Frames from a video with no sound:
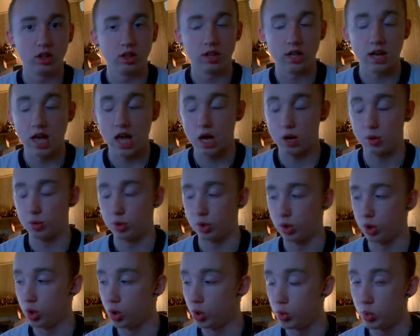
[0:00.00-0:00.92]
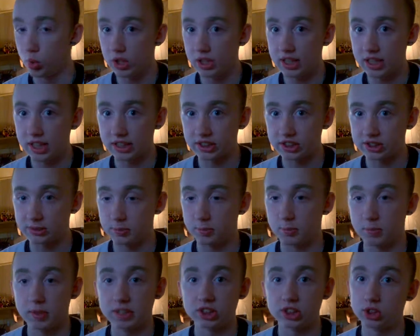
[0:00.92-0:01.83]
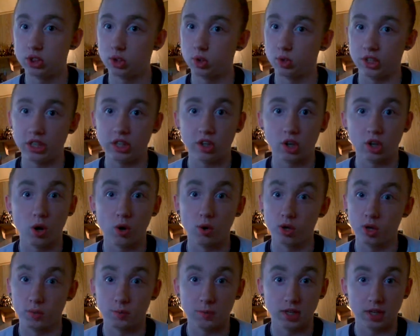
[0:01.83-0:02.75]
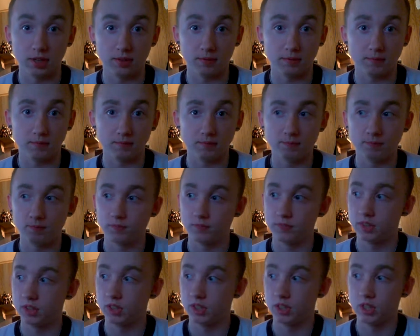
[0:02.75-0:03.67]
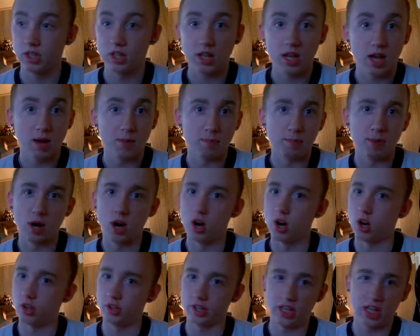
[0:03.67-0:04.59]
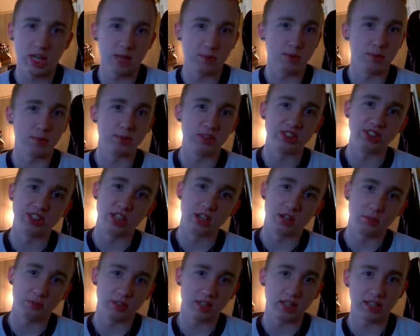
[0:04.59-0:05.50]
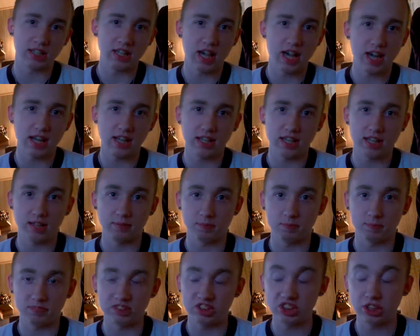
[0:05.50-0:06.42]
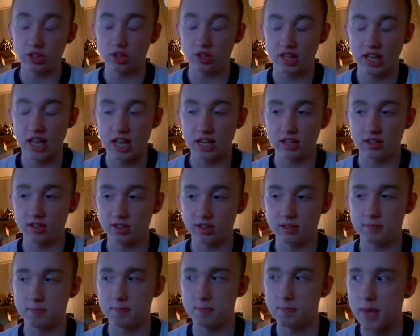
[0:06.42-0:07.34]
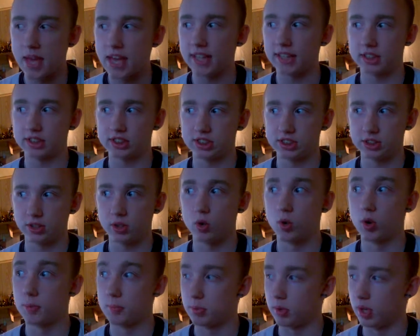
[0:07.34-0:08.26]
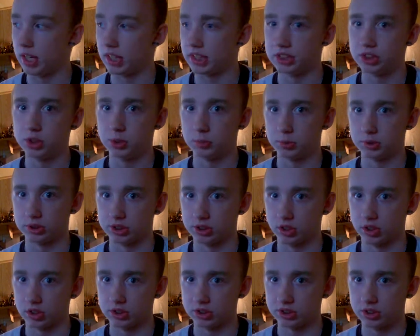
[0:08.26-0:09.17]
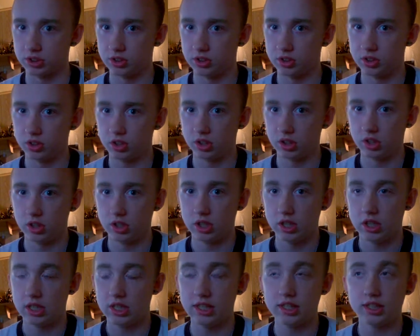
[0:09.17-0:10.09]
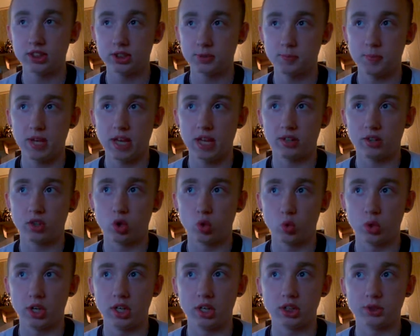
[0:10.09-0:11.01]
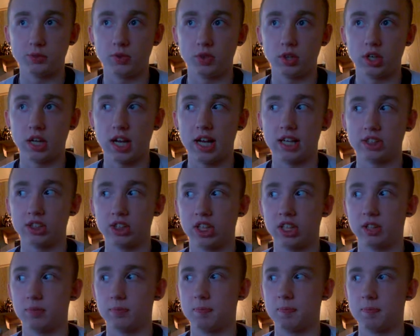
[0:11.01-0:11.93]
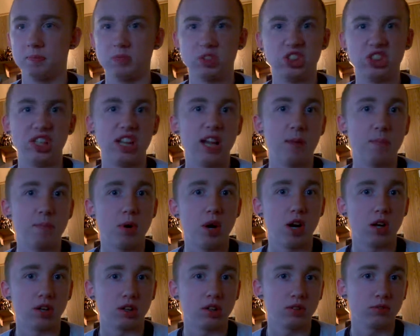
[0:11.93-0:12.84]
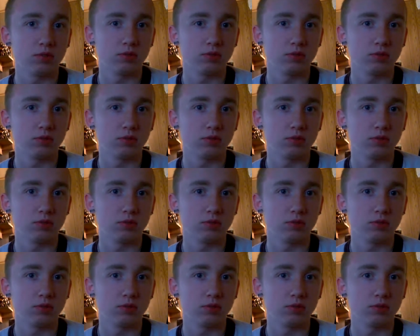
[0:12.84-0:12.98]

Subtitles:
Now, who would this mystery donor be? Paul Heyman himself, the guy that single-handedly makes or breaks superstars. He has made careers for guys like CM Punk,